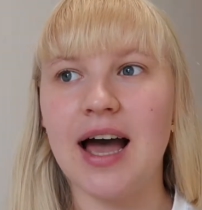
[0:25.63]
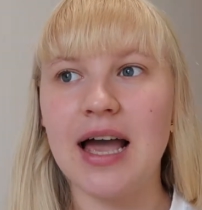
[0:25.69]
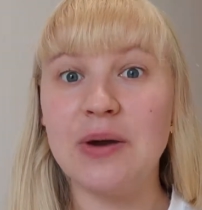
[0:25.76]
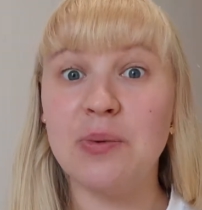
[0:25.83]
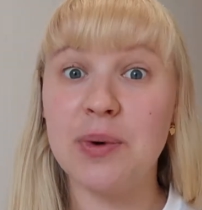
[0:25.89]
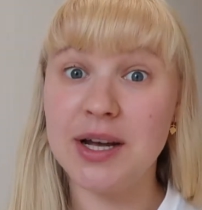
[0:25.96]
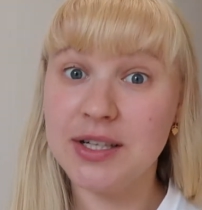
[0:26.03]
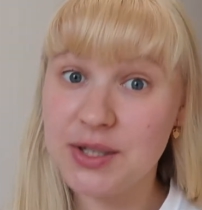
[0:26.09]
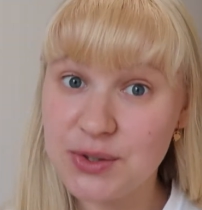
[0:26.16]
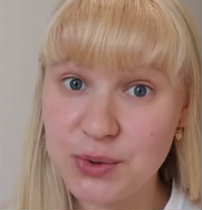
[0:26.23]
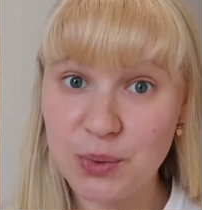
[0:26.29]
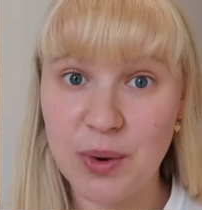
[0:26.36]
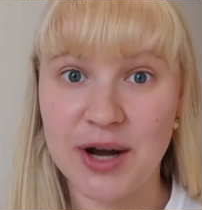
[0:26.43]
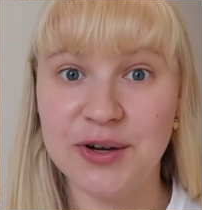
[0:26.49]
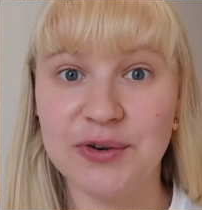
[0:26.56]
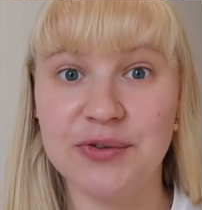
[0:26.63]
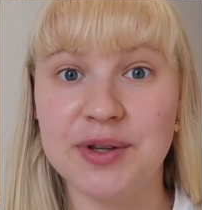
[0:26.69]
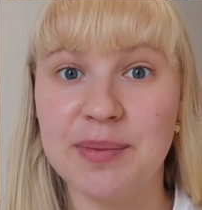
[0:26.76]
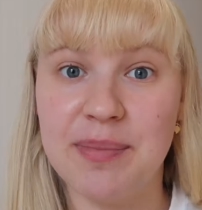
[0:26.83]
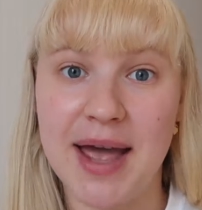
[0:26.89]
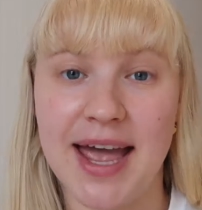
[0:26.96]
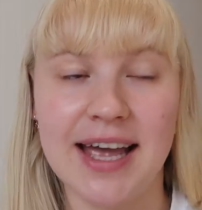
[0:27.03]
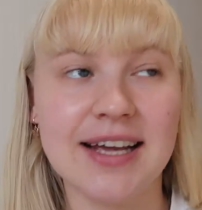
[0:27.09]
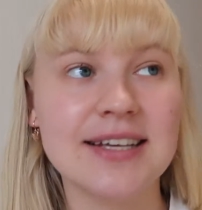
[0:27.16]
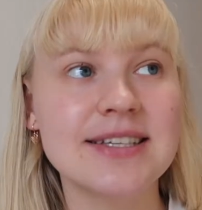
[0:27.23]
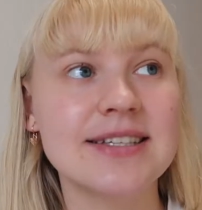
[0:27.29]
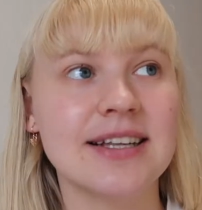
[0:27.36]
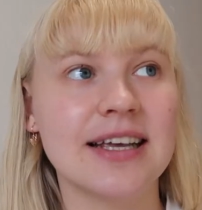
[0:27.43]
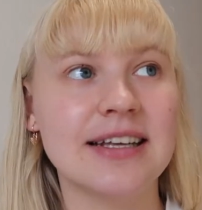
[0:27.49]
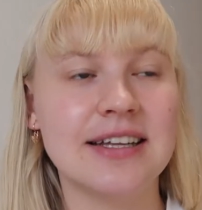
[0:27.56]
I went to one of the
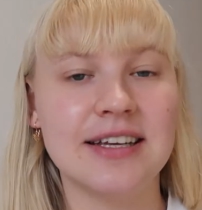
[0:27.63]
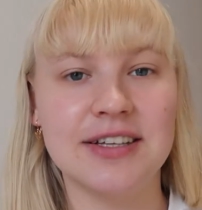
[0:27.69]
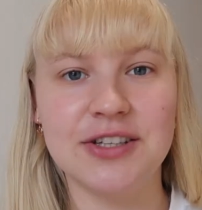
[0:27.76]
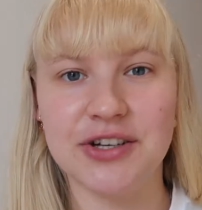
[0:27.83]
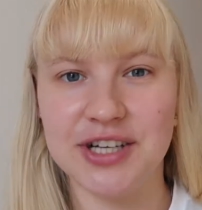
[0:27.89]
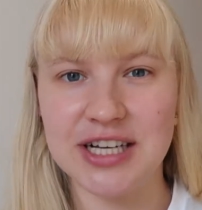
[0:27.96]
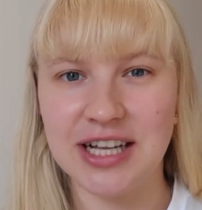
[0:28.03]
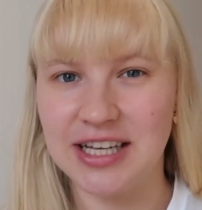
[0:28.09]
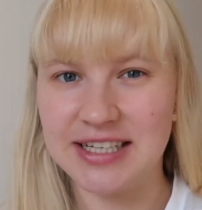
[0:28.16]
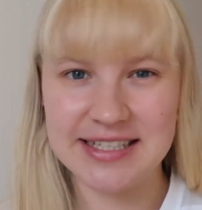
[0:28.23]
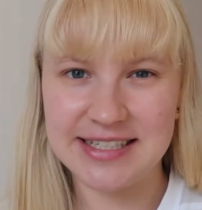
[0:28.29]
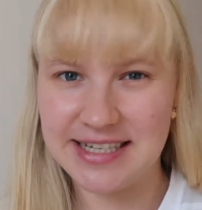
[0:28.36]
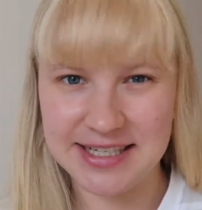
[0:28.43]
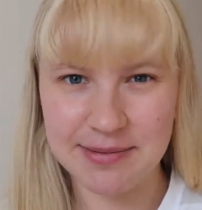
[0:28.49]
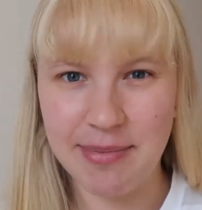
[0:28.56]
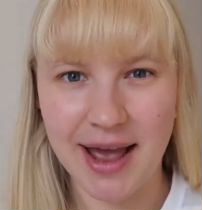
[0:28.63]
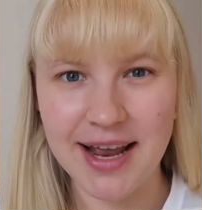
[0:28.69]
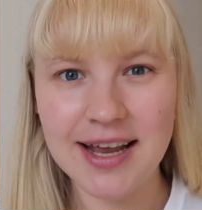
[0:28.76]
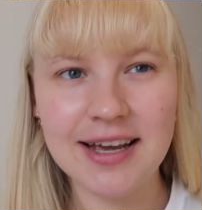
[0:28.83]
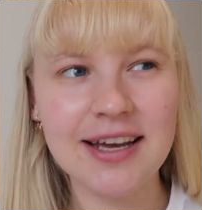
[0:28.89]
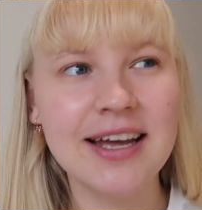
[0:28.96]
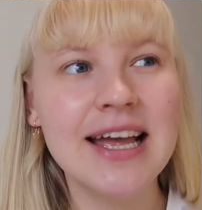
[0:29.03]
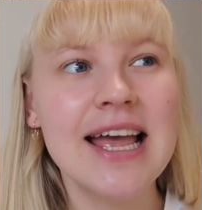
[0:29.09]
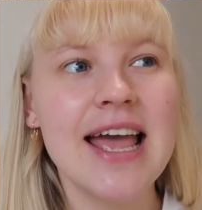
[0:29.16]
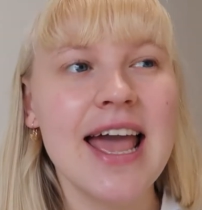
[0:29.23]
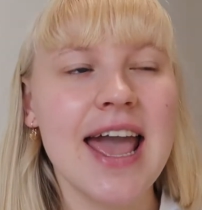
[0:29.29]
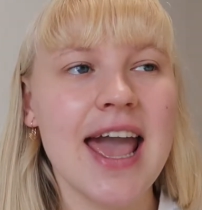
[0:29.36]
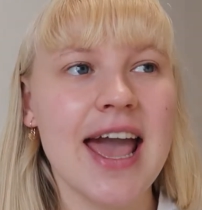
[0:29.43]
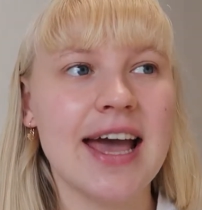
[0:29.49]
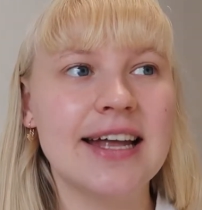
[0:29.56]
banks, like the internet, like a Citibank,
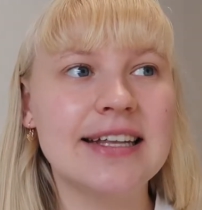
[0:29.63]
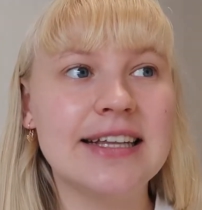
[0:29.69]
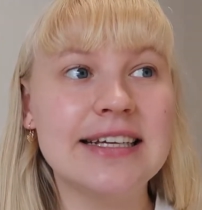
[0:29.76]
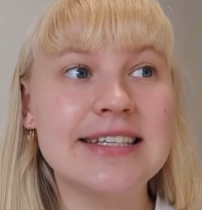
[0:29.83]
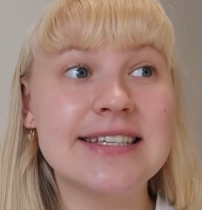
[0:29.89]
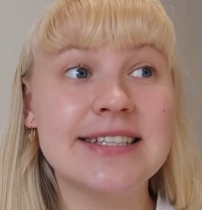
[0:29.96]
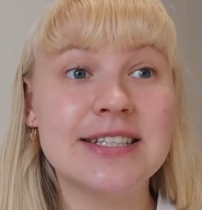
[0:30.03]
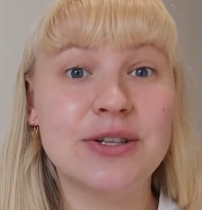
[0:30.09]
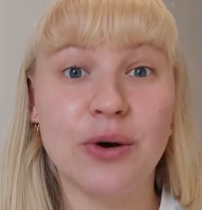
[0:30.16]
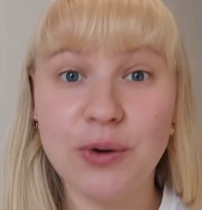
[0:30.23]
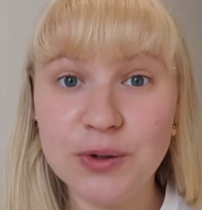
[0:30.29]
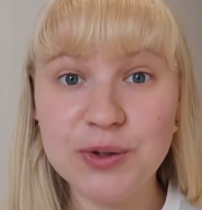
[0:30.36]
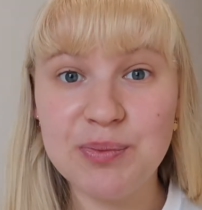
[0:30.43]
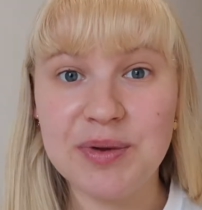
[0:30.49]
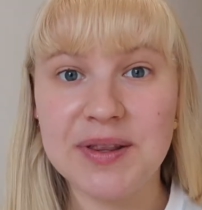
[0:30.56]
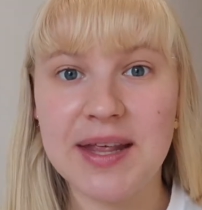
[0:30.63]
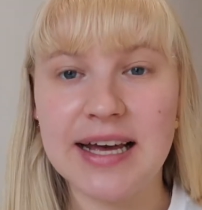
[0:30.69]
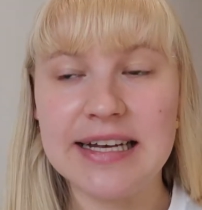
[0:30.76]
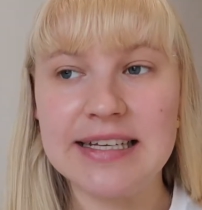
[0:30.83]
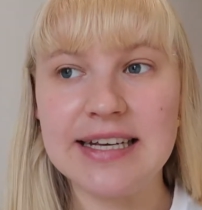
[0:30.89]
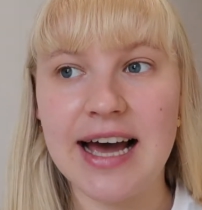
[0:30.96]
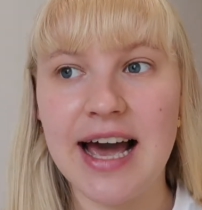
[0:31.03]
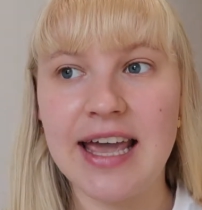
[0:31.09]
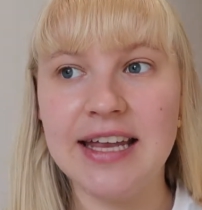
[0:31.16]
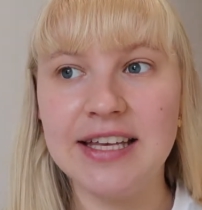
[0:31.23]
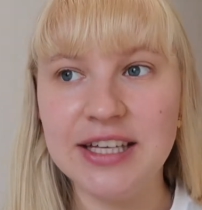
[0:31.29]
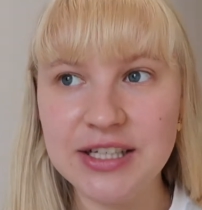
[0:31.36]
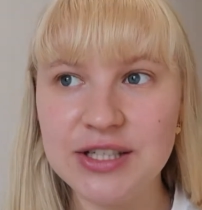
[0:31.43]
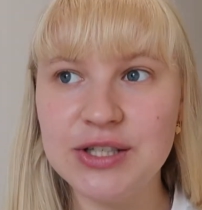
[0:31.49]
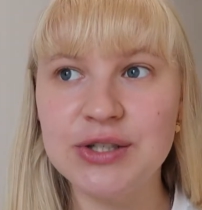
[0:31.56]
and they told me that I
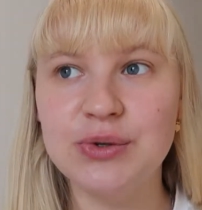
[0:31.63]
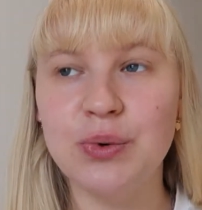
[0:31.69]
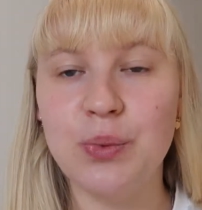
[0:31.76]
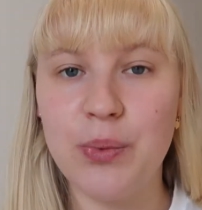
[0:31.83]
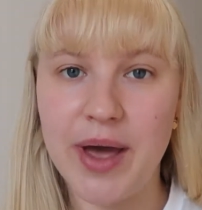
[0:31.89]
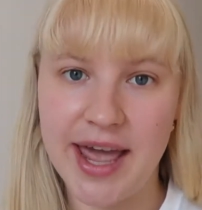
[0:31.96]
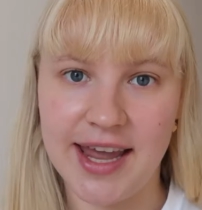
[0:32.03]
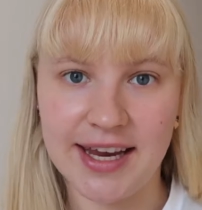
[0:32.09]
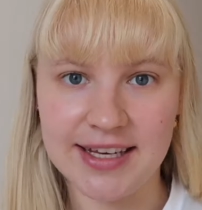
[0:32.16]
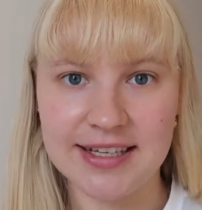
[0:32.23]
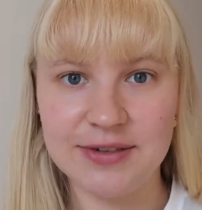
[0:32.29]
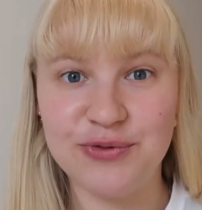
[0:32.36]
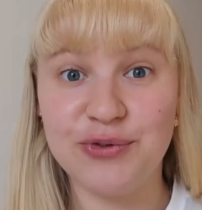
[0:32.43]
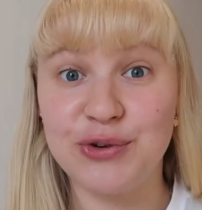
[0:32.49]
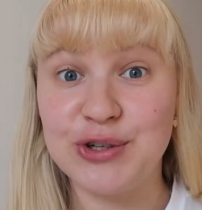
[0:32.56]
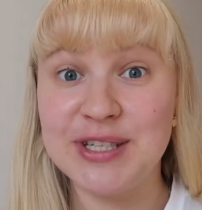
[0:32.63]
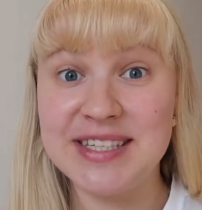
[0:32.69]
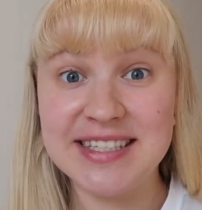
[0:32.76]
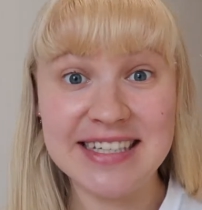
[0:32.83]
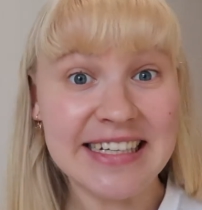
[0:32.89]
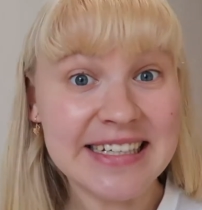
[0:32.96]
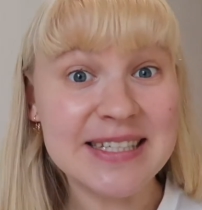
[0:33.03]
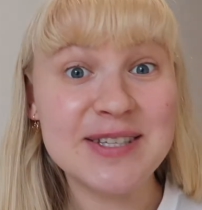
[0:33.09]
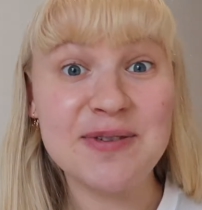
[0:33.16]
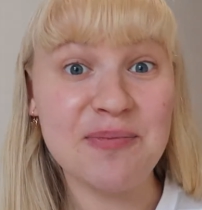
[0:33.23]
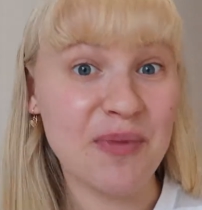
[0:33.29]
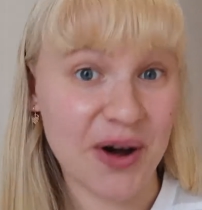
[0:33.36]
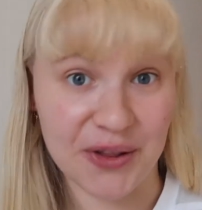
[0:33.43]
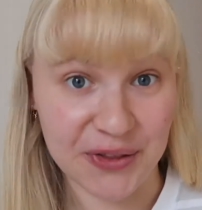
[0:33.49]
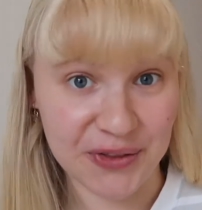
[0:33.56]
need to wait for six
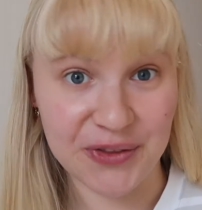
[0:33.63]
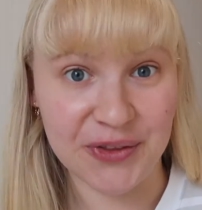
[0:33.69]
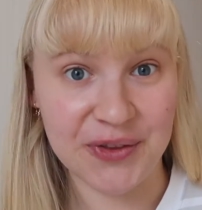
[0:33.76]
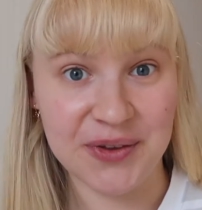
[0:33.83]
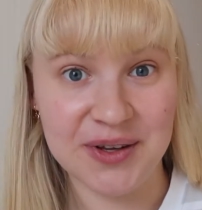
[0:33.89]
months